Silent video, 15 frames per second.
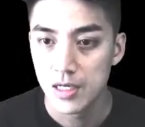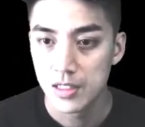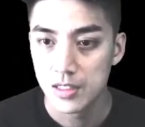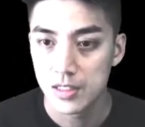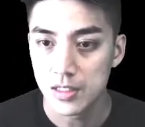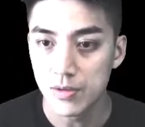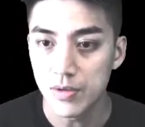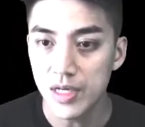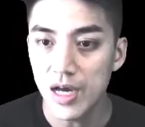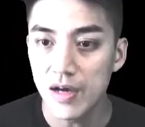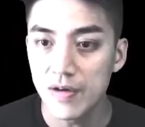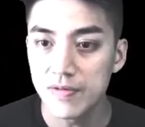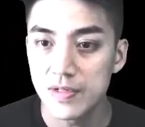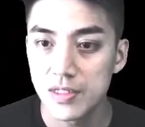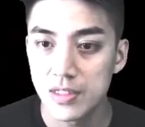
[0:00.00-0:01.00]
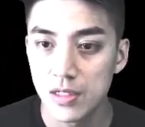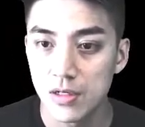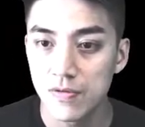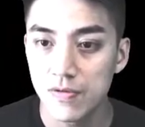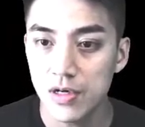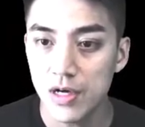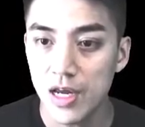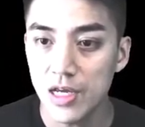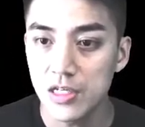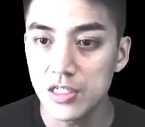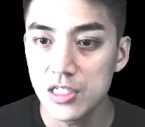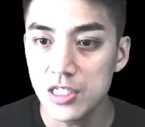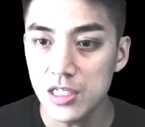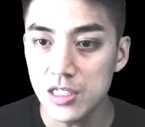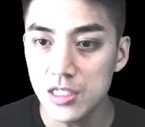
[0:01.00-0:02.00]
So we have silver
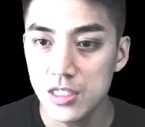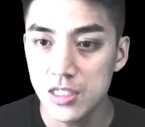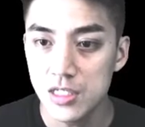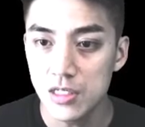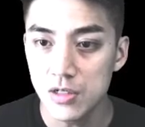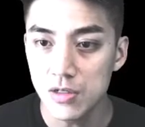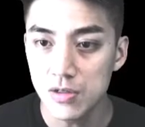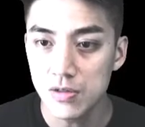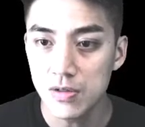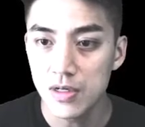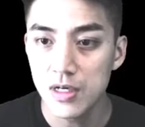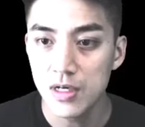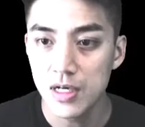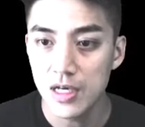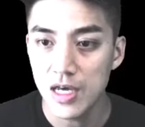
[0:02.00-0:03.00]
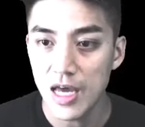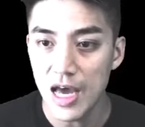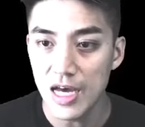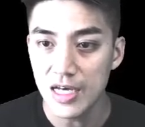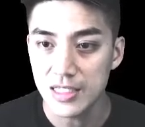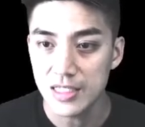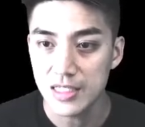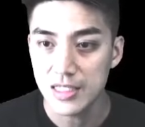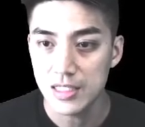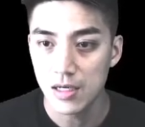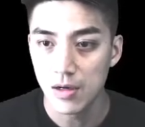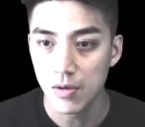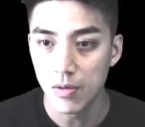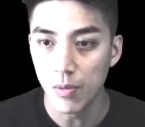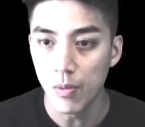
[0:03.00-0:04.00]

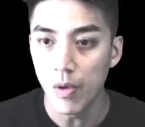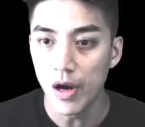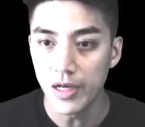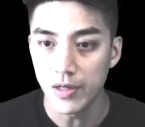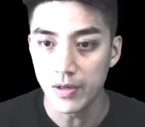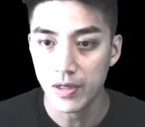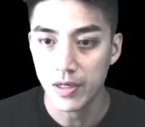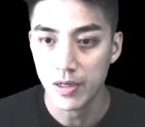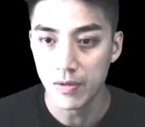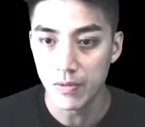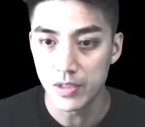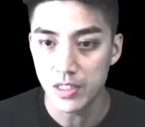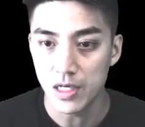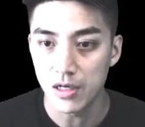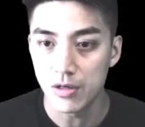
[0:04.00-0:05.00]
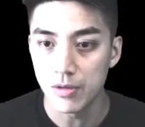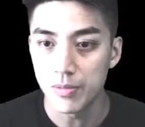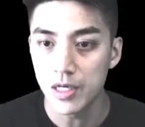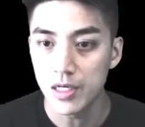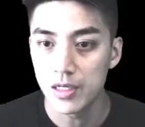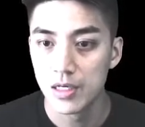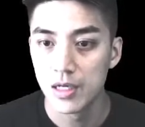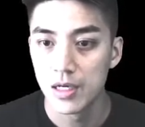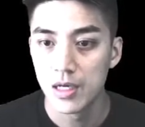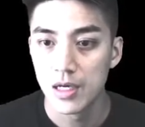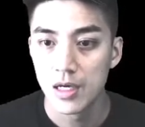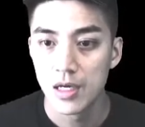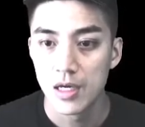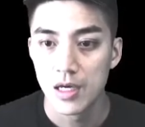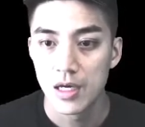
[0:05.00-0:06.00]
Ag2S1, which I'll omit.
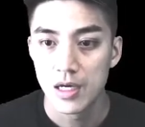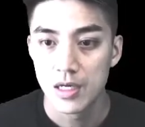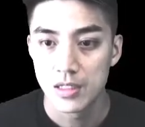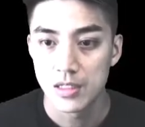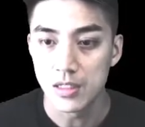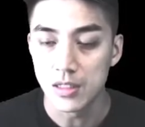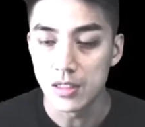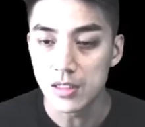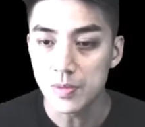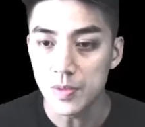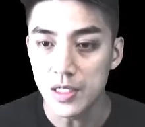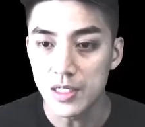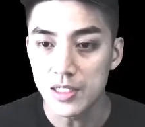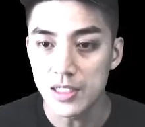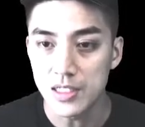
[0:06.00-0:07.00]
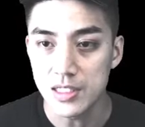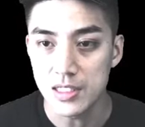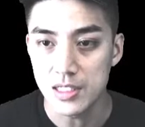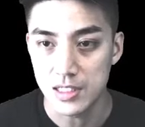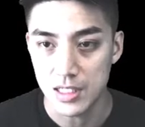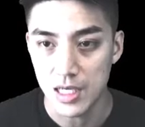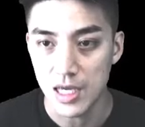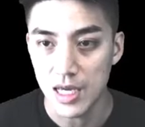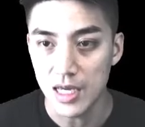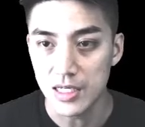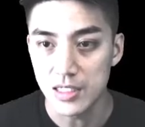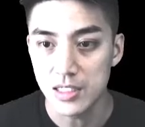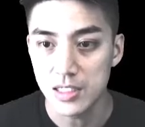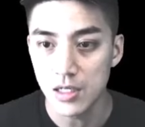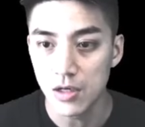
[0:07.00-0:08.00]
So this means a
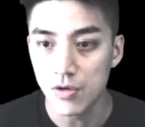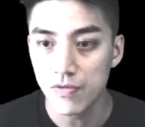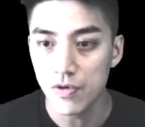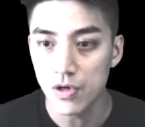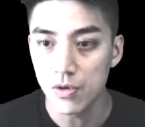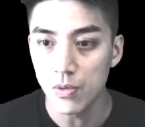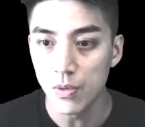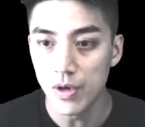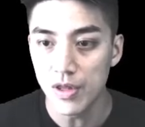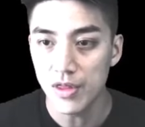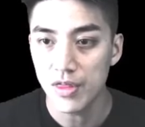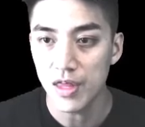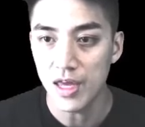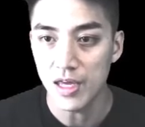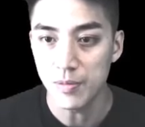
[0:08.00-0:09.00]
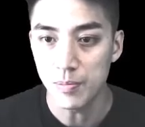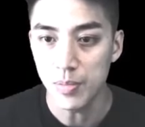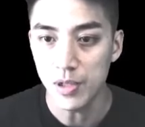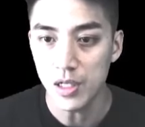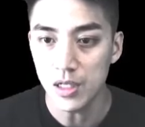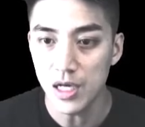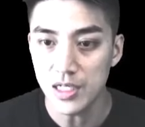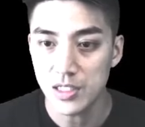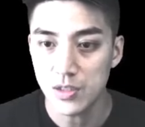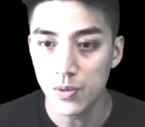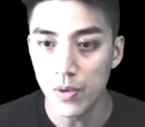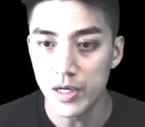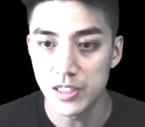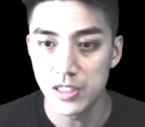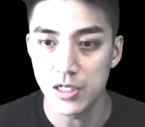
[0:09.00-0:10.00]
silver with a
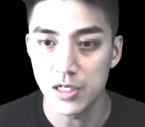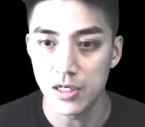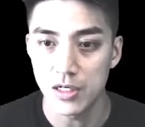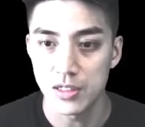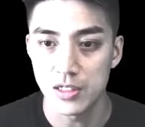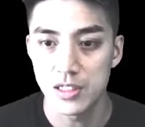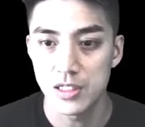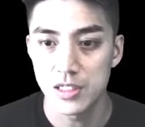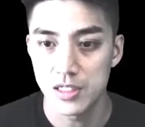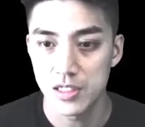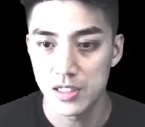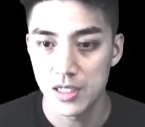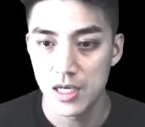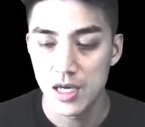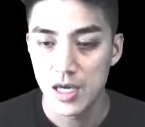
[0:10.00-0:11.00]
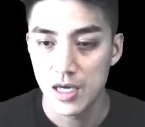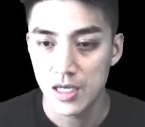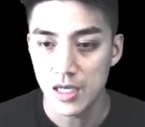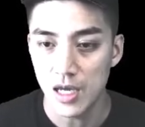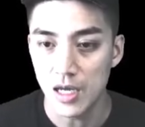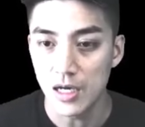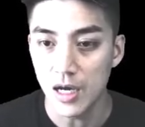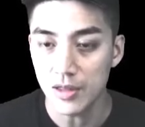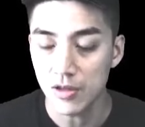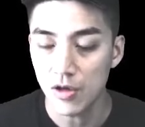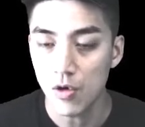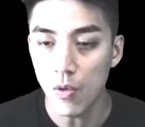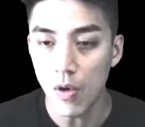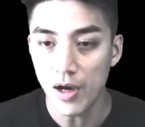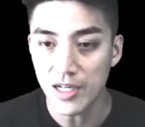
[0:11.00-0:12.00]
+1 charge. Okay, not the
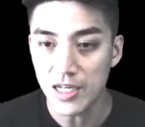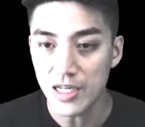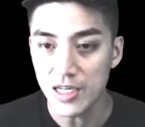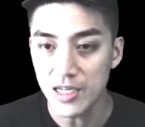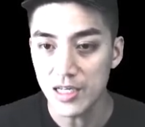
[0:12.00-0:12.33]
quantity.